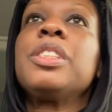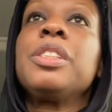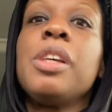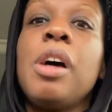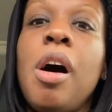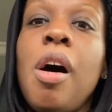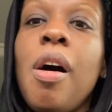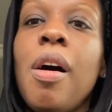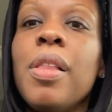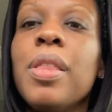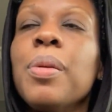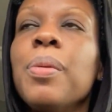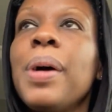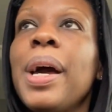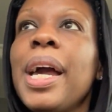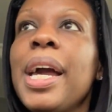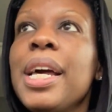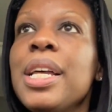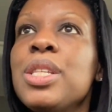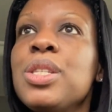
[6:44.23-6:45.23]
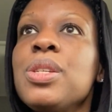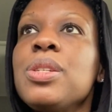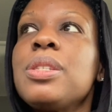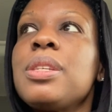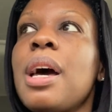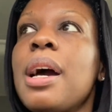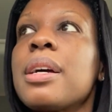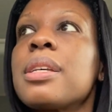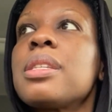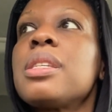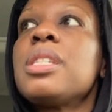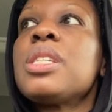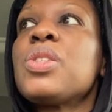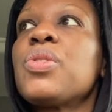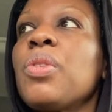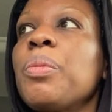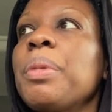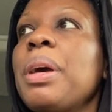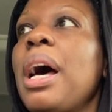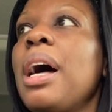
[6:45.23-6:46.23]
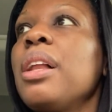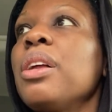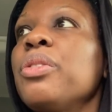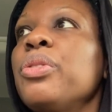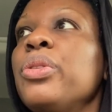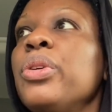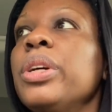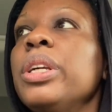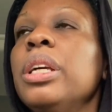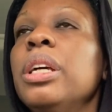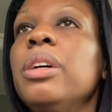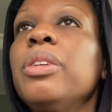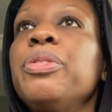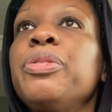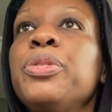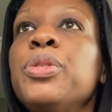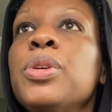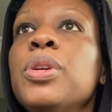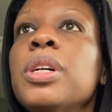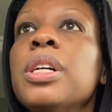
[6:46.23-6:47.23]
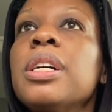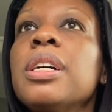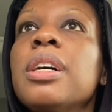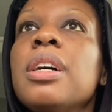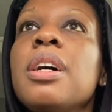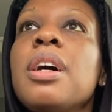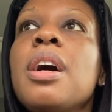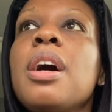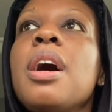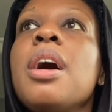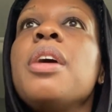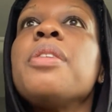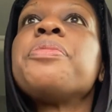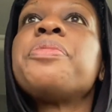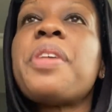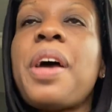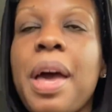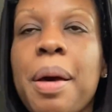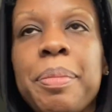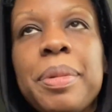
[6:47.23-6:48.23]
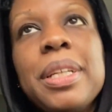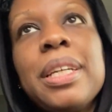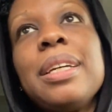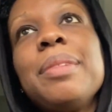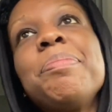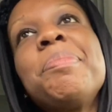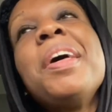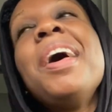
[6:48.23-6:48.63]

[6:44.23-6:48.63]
all the way to Texas from California for family.